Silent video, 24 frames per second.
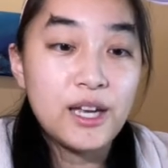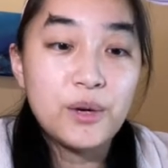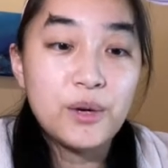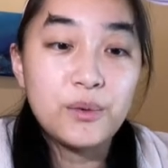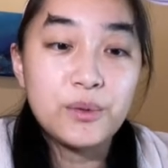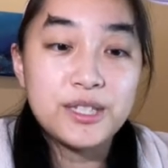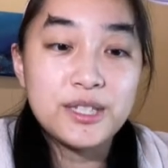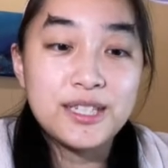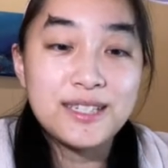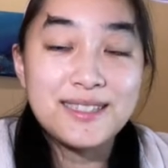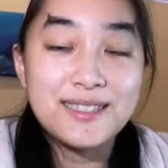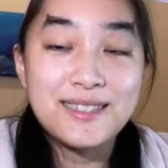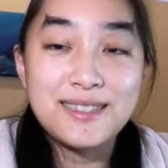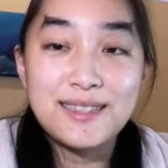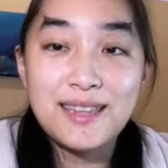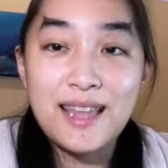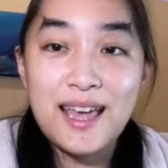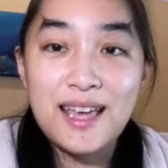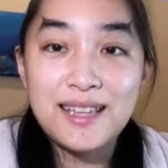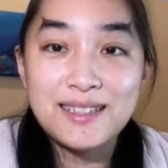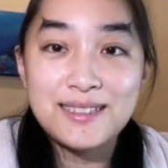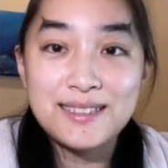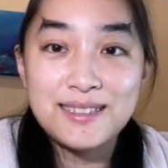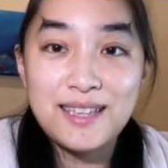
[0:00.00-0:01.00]
which is in
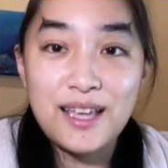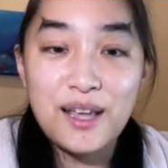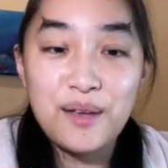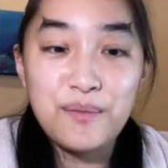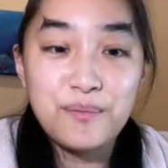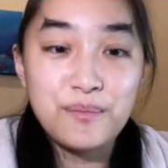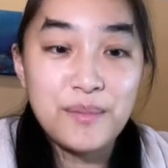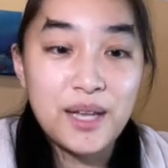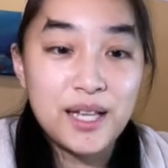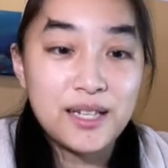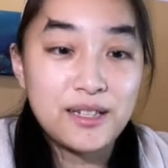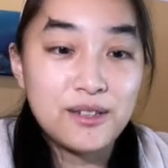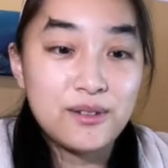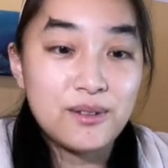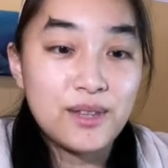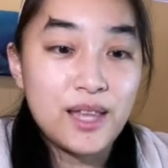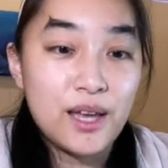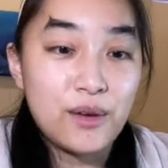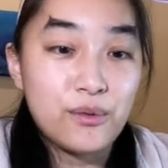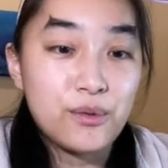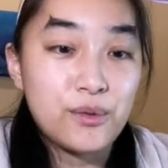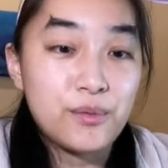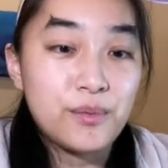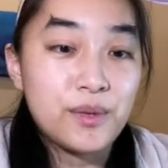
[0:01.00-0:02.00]
that same menu
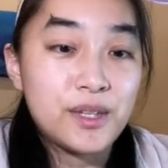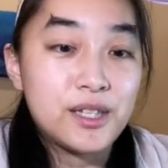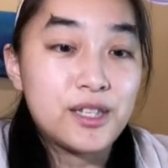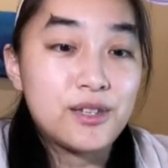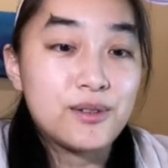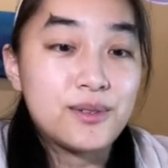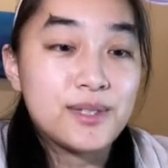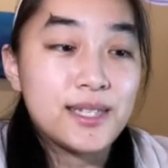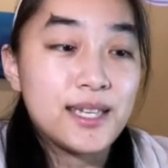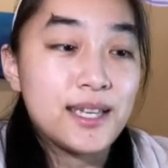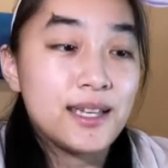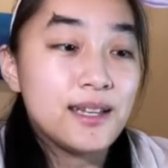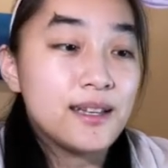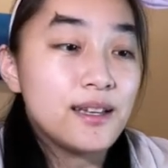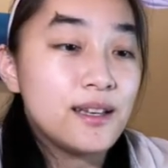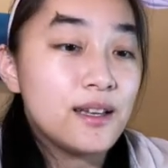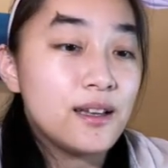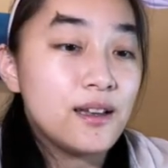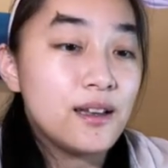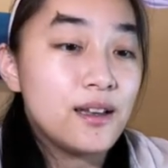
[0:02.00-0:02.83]
that we've been using,